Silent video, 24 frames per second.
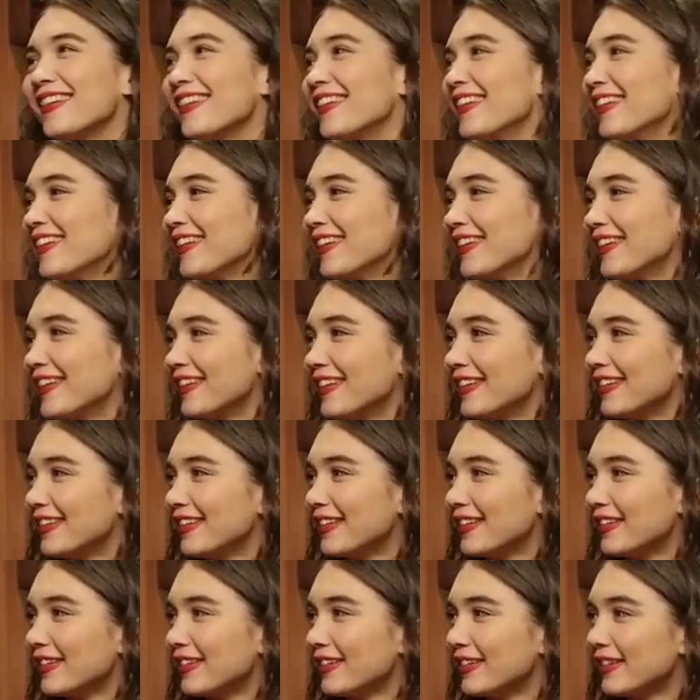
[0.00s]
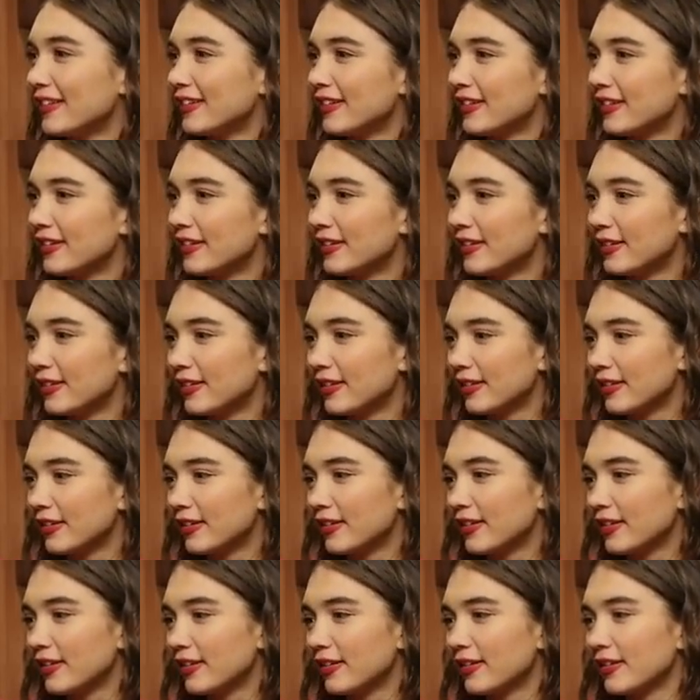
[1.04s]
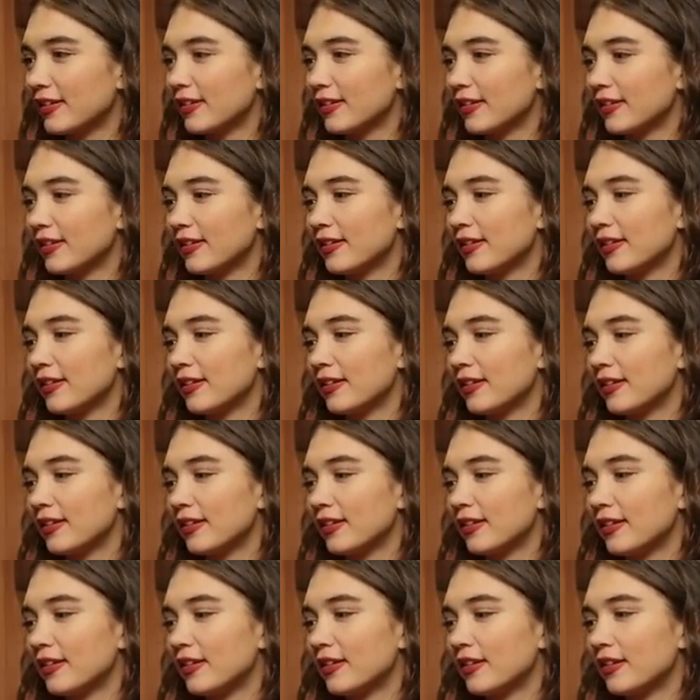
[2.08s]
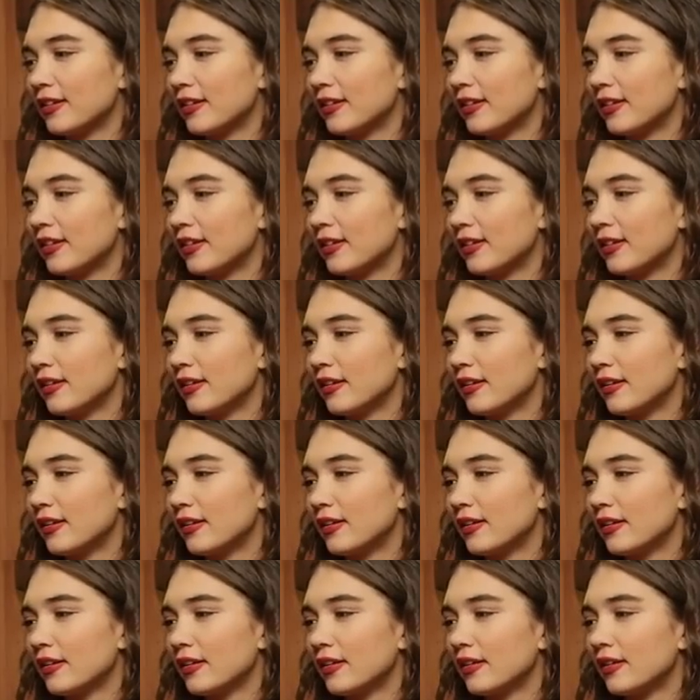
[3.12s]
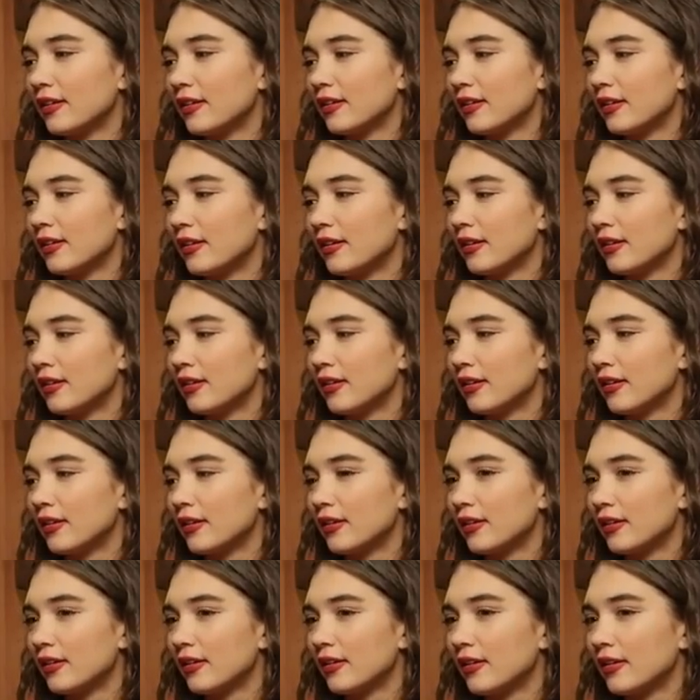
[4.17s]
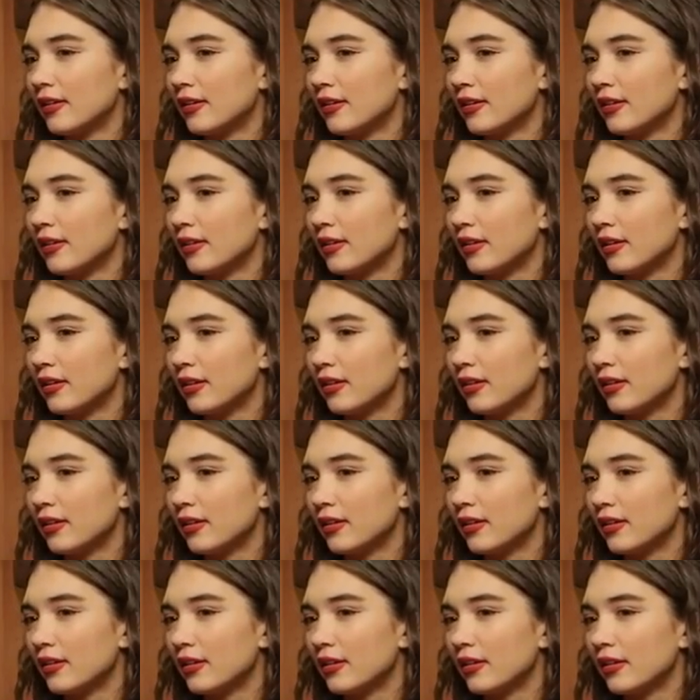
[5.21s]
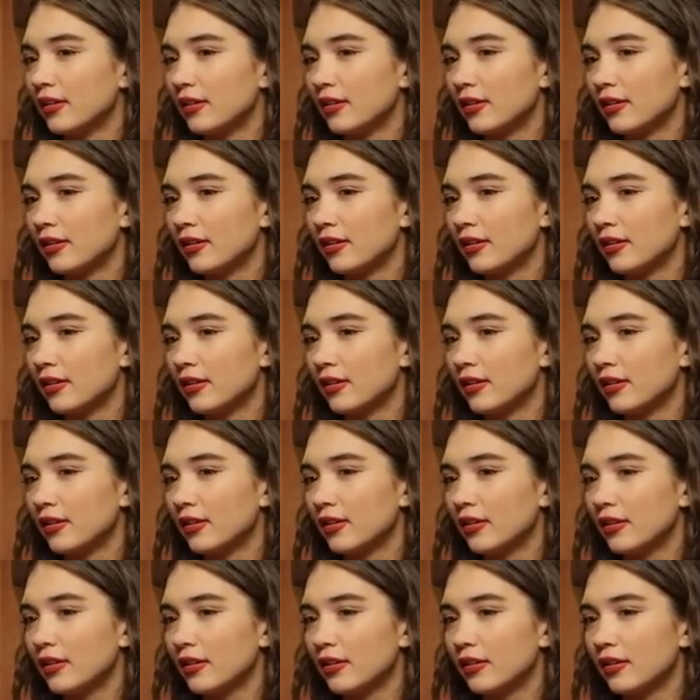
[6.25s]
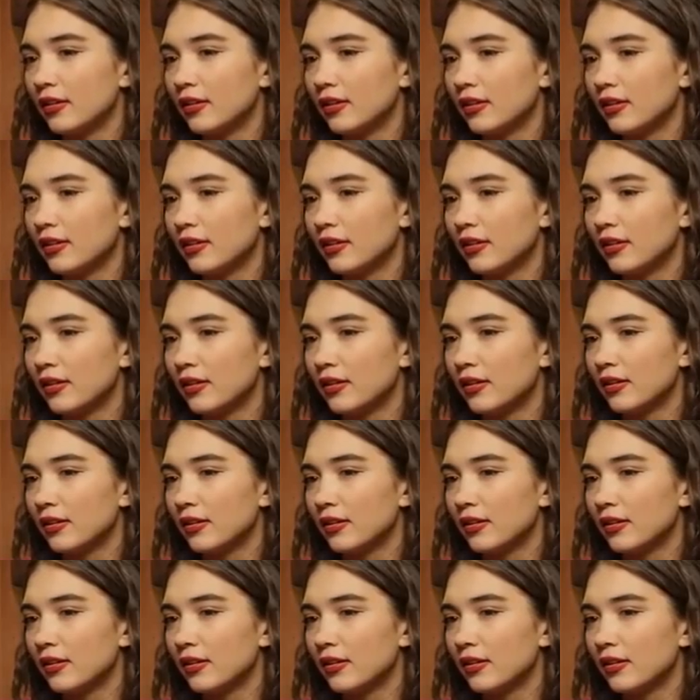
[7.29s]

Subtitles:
(silent)